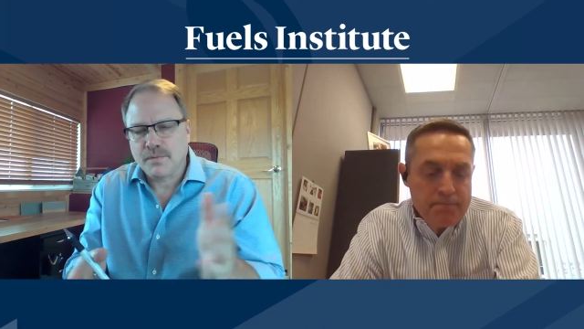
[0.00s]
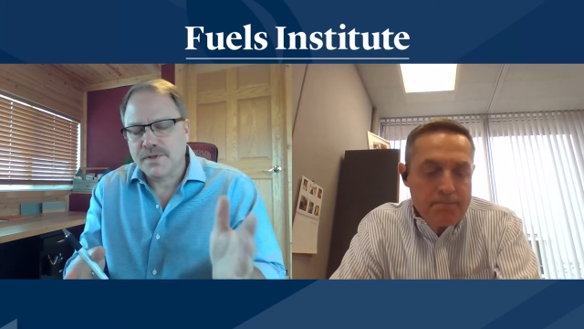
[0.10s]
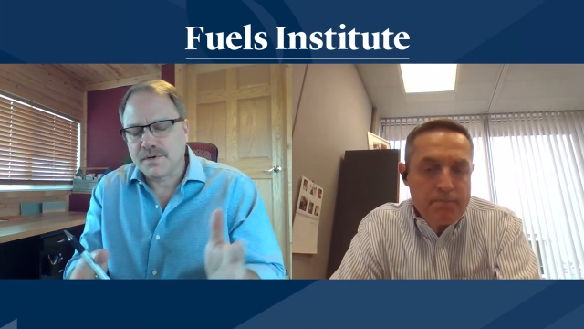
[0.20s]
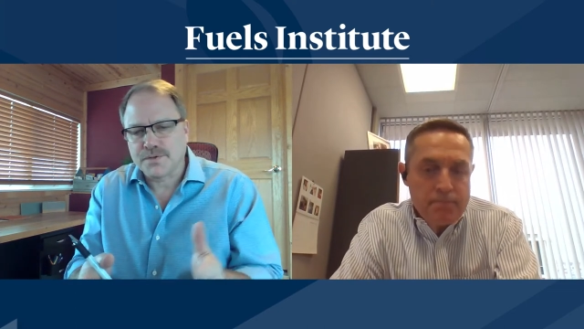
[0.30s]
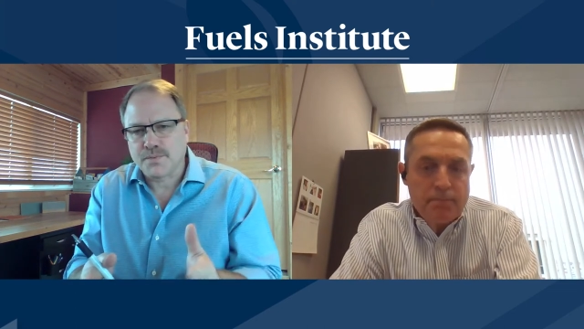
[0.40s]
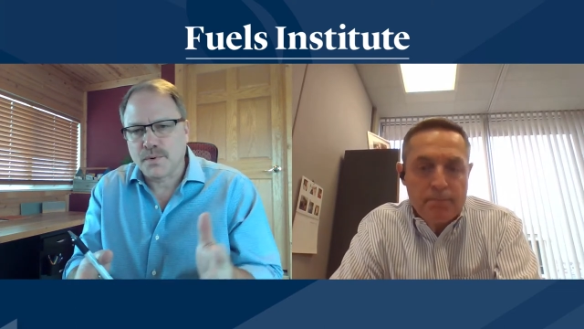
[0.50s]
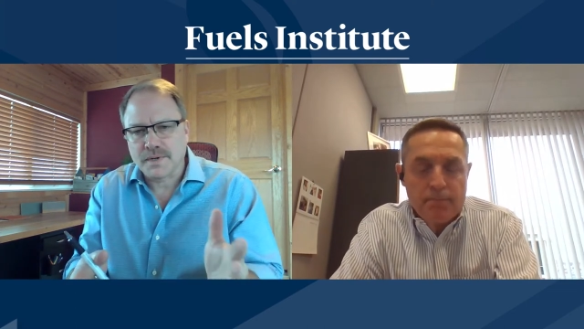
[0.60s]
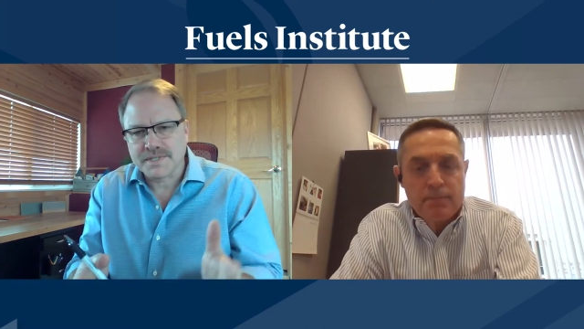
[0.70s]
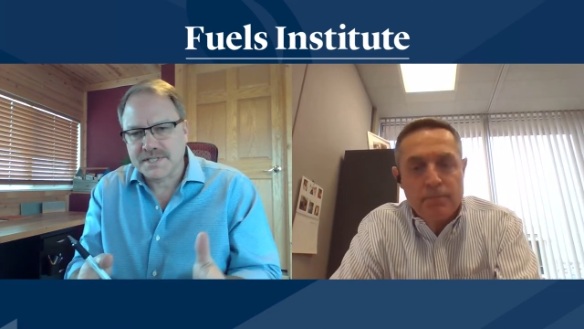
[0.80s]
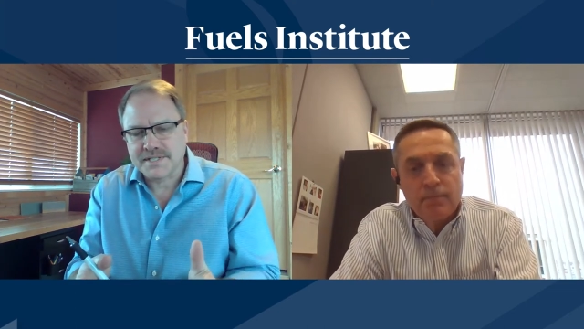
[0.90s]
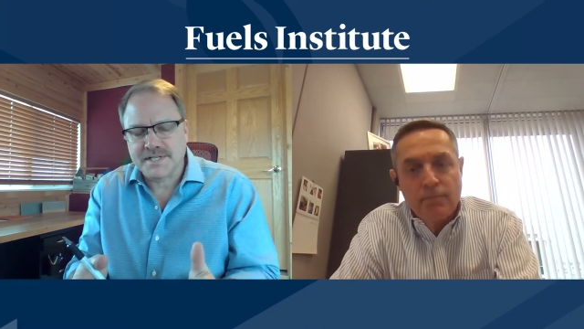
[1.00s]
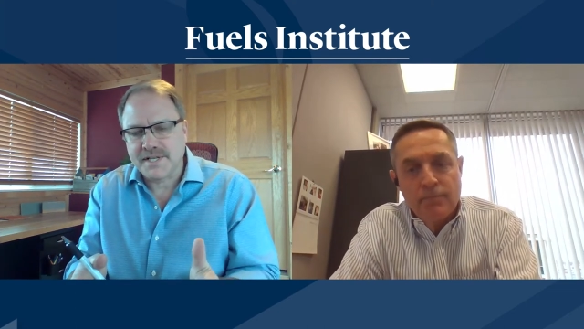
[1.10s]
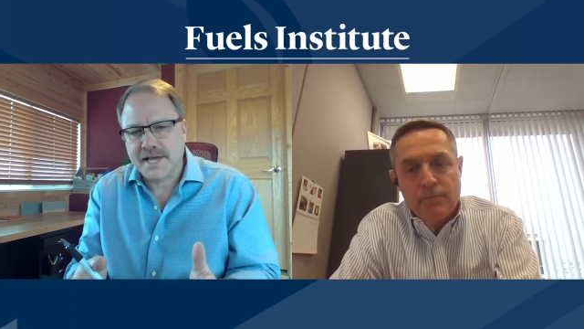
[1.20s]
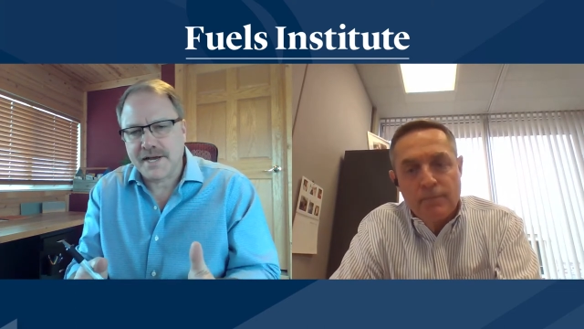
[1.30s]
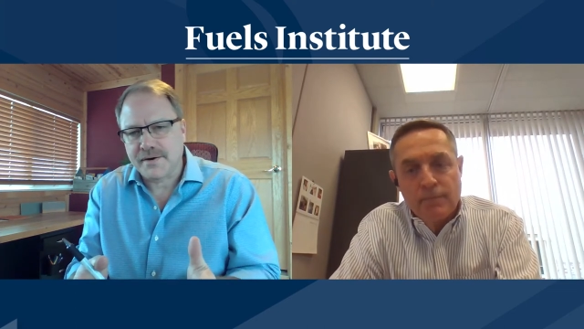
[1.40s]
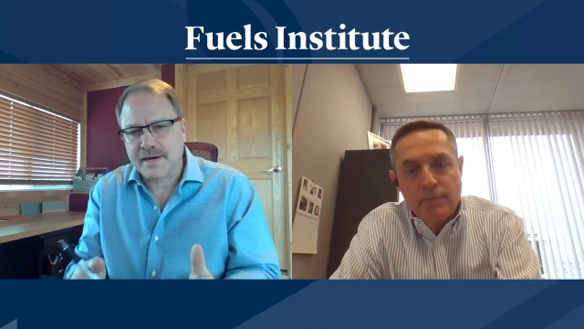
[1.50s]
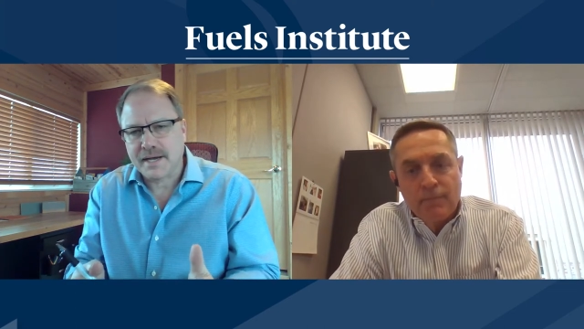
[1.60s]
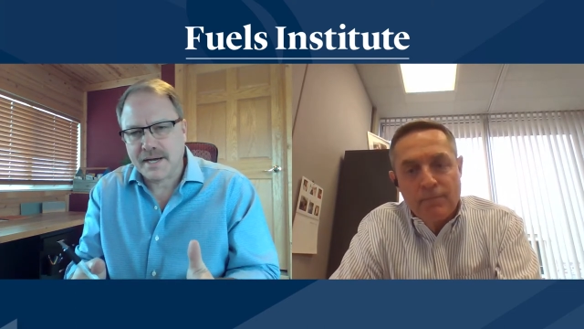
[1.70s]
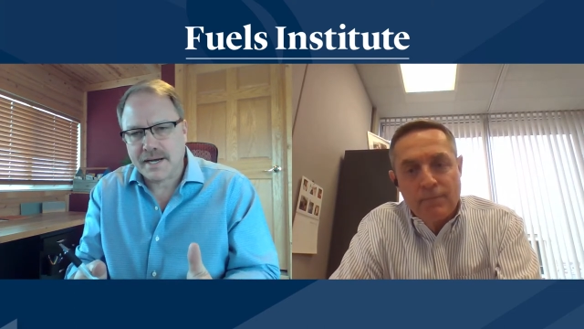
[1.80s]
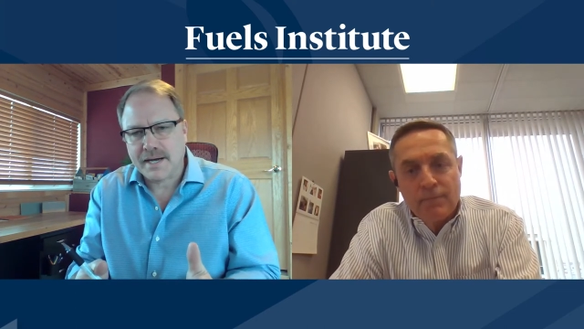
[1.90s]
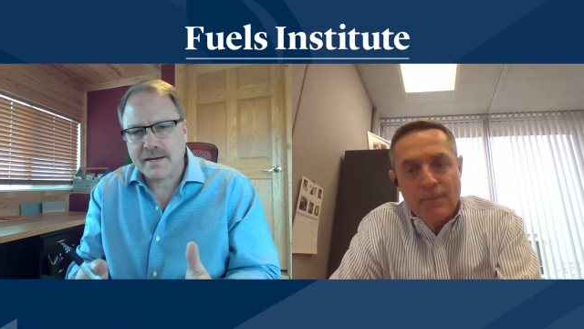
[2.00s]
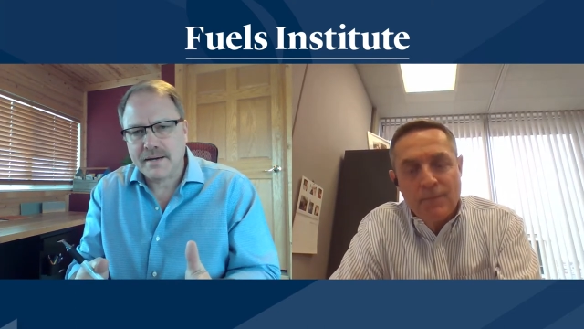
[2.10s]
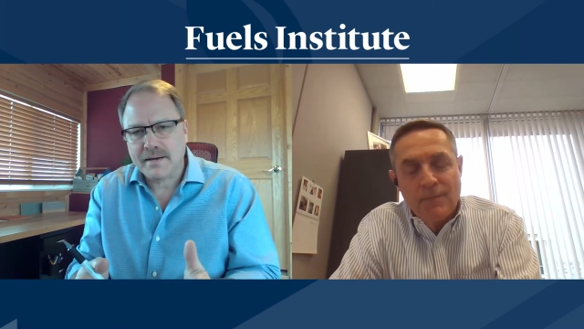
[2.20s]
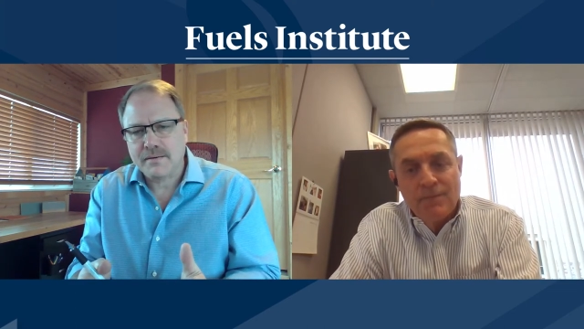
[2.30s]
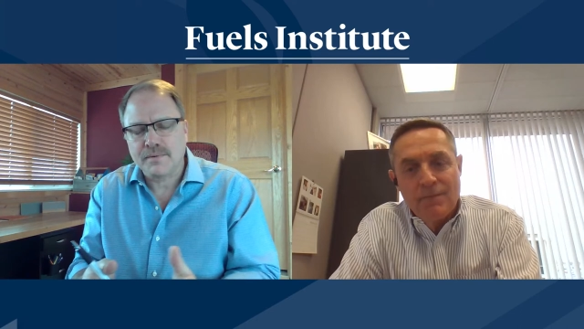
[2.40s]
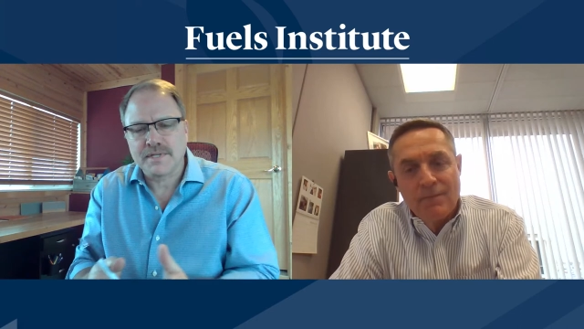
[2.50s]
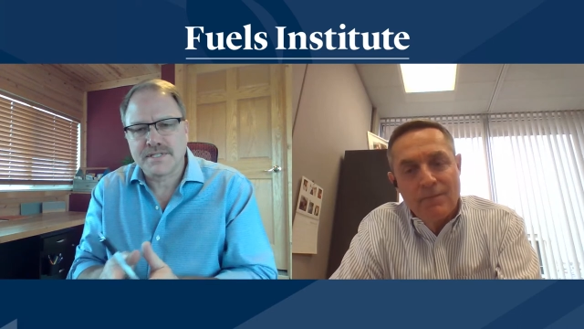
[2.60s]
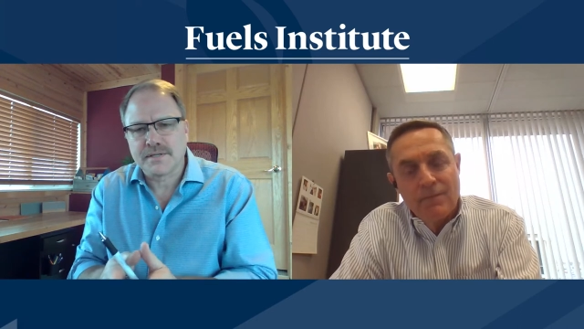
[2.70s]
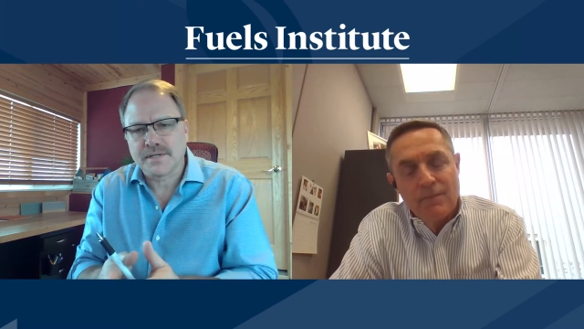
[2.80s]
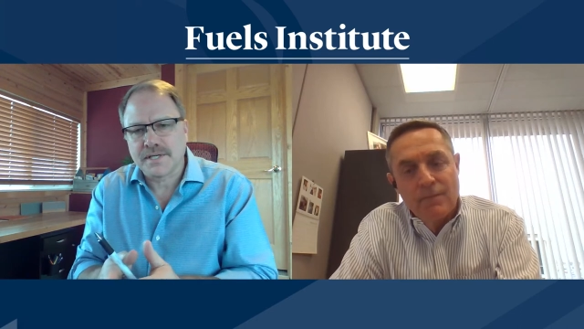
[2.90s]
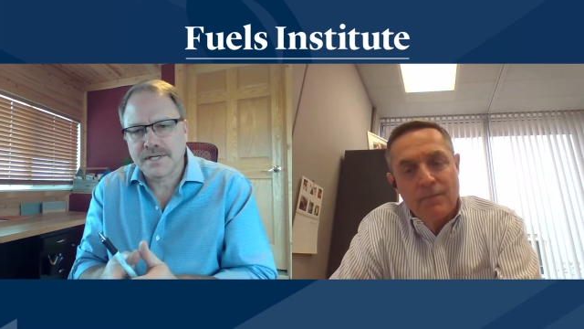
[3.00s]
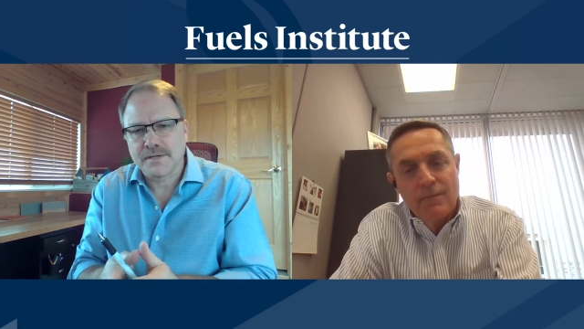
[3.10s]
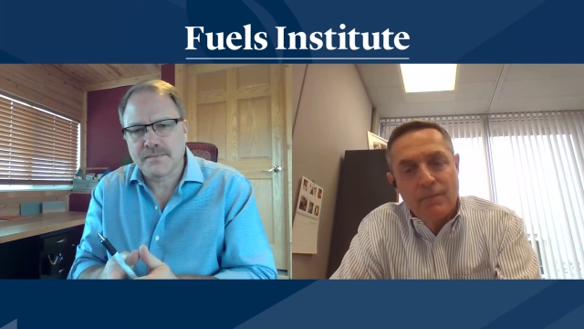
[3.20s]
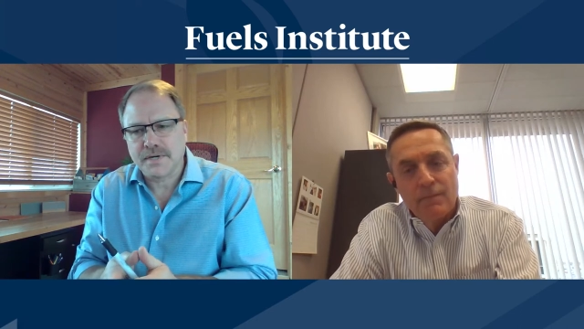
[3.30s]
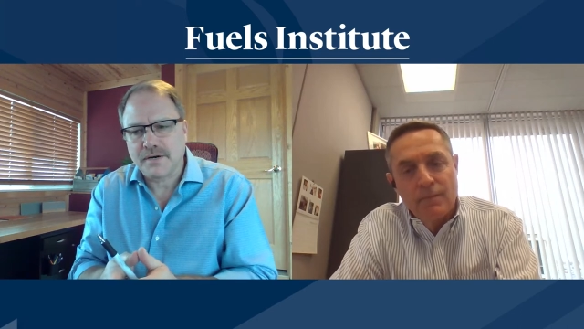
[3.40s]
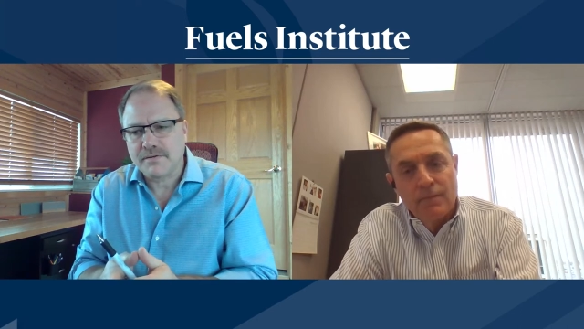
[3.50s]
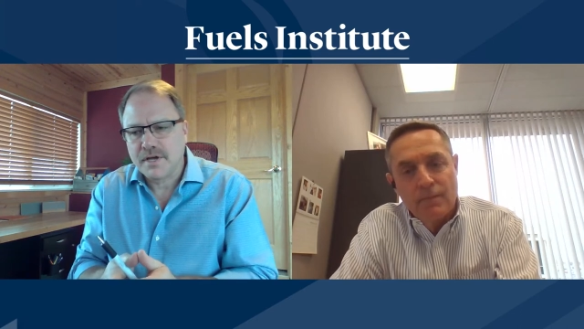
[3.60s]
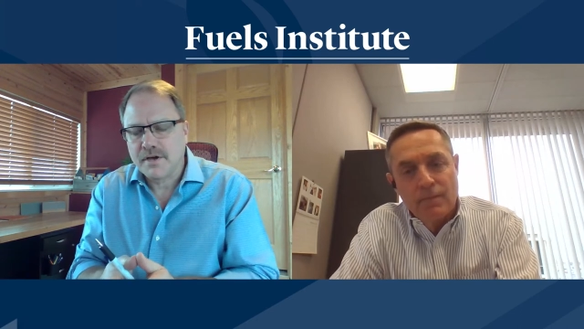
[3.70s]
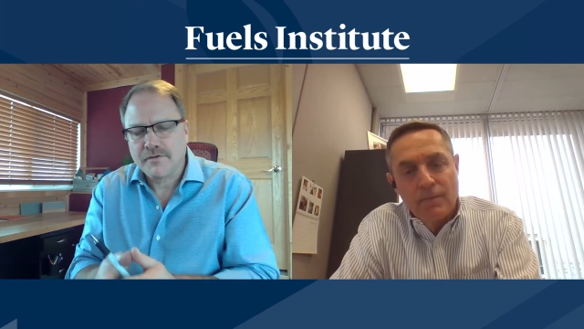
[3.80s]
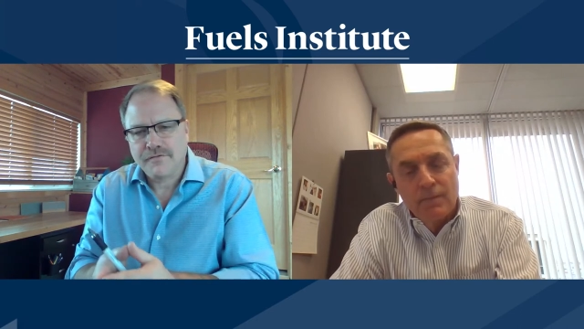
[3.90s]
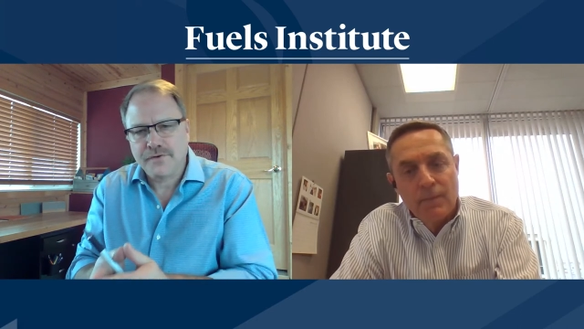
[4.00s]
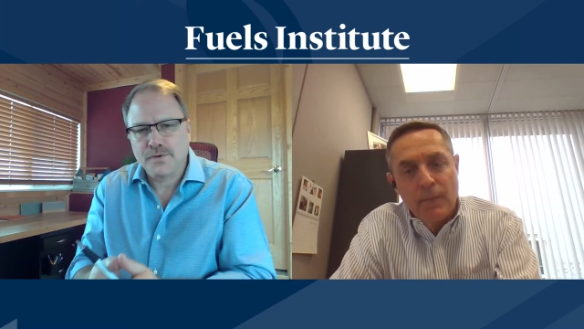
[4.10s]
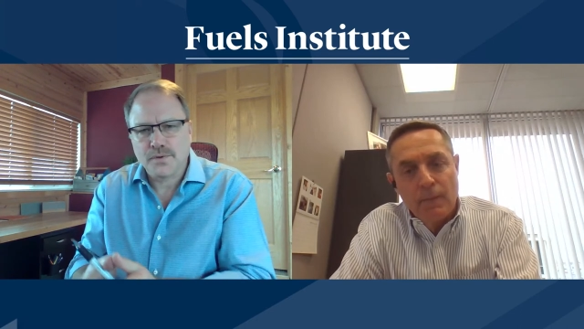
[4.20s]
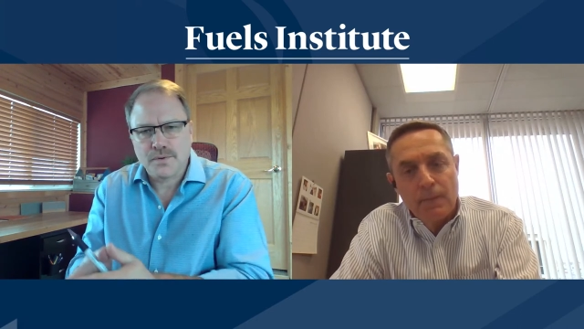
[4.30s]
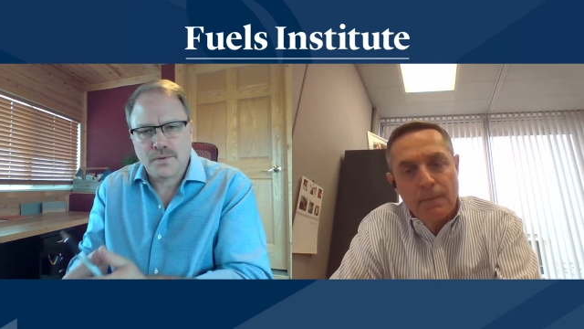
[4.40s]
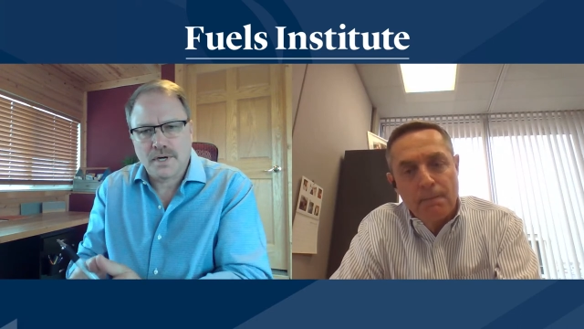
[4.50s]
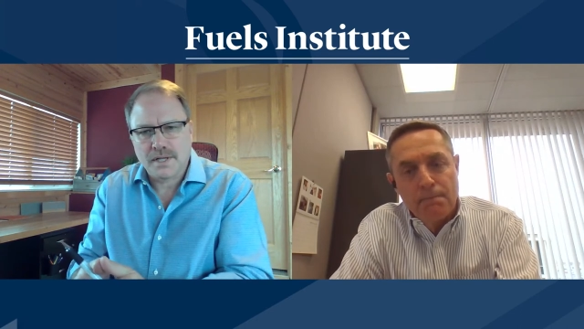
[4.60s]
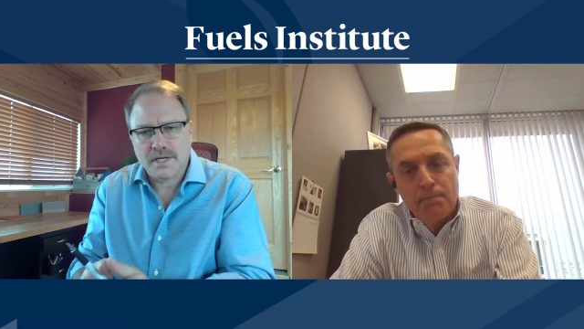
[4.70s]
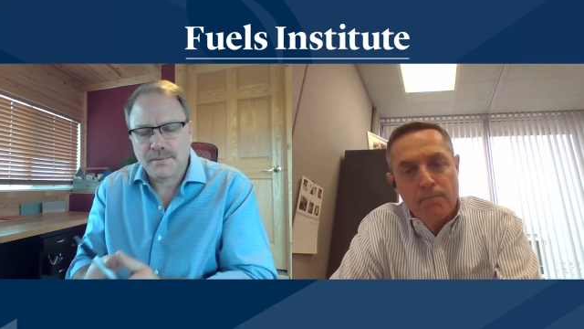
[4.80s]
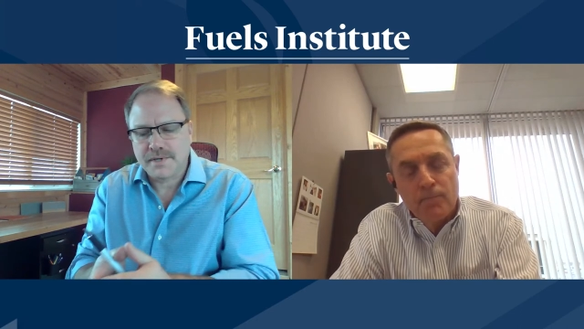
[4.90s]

Speaker 1: whether it's warranted today or not, we still hear about fuel quality.